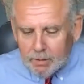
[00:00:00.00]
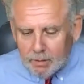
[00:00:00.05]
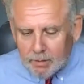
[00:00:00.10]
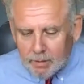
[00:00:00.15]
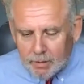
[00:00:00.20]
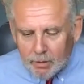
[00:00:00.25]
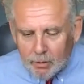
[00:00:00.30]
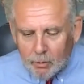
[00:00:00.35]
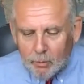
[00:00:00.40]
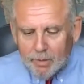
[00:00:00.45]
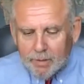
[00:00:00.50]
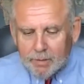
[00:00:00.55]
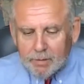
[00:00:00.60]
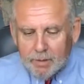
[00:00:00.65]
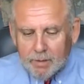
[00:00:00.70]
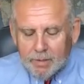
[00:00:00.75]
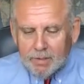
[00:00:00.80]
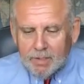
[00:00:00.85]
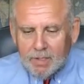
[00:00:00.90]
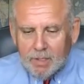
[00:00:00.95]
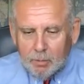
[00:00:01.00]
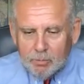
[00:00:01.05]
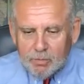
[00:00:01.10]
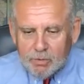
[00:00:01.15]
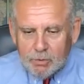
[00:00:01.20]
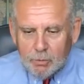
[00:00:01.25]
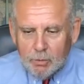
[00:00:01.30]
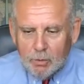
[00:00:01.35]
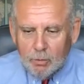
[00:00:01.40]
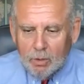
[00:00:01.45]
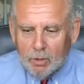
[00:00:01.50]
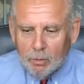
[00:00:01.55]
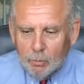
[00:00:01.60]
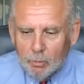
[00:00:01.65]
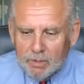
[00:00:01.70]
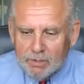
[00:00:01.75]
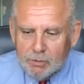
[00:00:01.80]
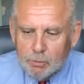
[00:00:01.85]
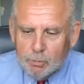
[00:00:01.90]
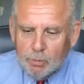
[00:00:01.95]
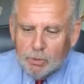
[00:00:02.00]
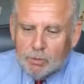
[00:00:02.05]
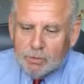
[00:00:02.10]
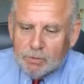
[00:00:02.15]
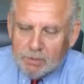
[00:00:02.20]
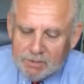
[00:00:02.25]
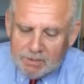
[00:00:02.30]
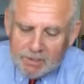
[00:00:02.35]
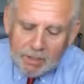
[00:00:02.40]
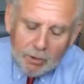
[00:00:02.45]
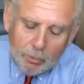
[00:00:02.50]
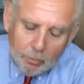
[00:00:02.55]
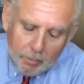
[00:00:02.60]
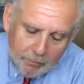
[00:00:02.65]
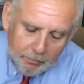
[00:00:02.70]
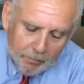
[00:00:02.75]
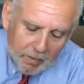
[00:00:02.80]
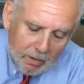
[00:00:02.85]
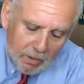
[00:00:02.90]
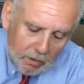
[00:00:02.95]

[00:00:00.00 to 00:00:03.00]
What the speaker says: and come to a reasonable settlement.